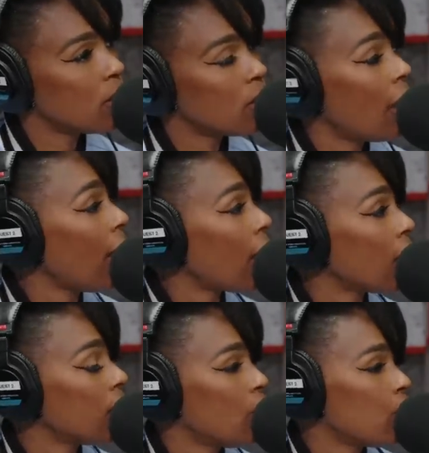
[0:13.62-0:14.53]
is gay.
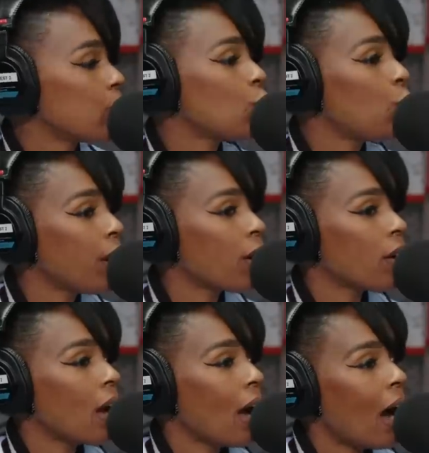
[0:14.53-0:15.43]
You know, is
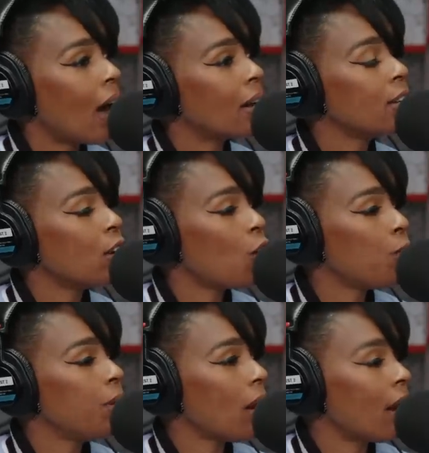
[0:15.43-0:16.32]
queer. I know
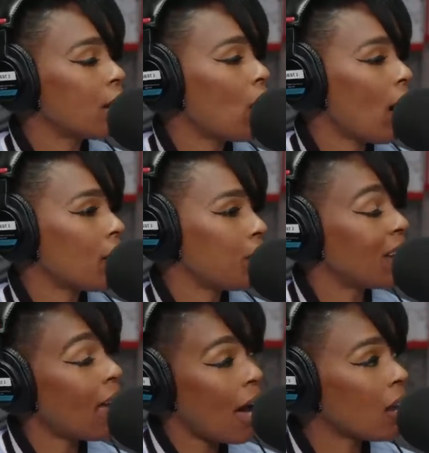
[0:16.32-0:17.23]
be I know how to be
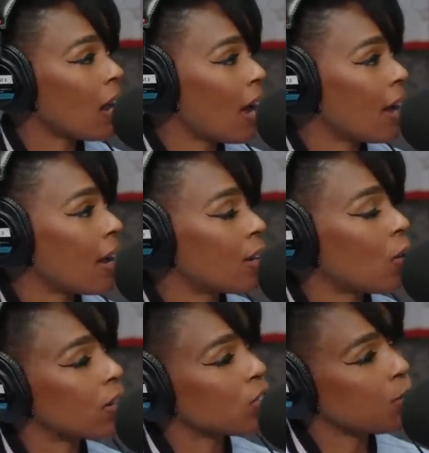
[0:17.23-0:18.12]
an ally. I know
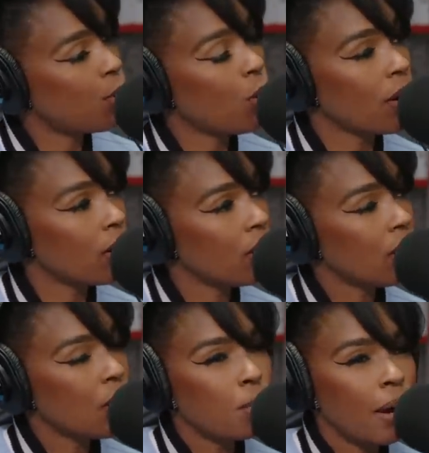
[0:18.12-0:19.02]
how to support
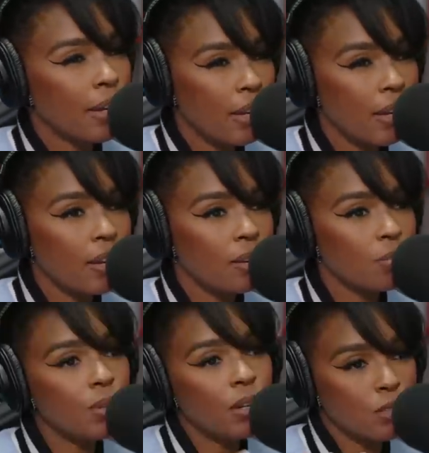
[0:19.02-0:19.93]
my kid
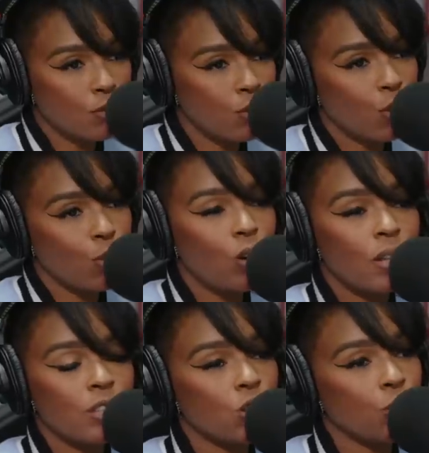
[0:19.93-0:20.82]
because of your role
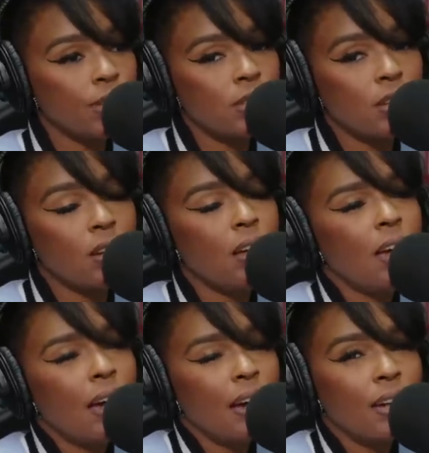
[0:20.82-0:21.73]
as right. Teresa,
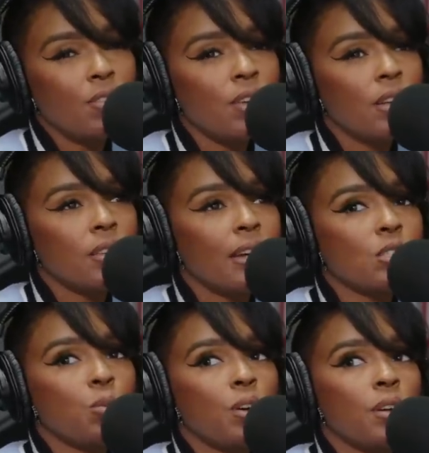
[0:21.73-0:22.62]
and I think
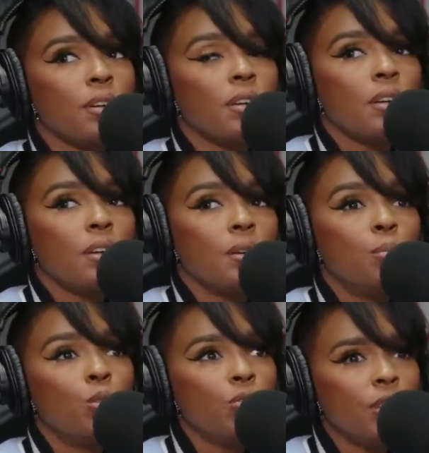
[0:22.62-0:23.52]
that's what
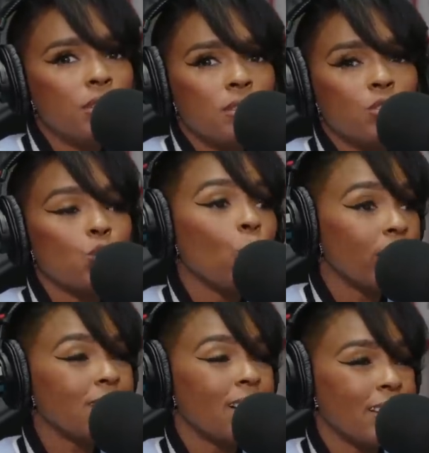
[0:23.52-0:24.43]
movies and
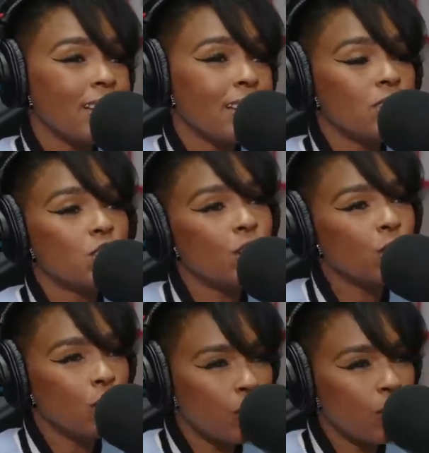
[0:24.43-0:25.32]
storytelling in Did general.
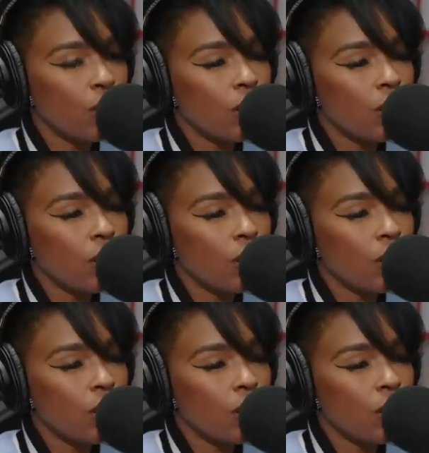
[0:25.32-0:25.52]
you know that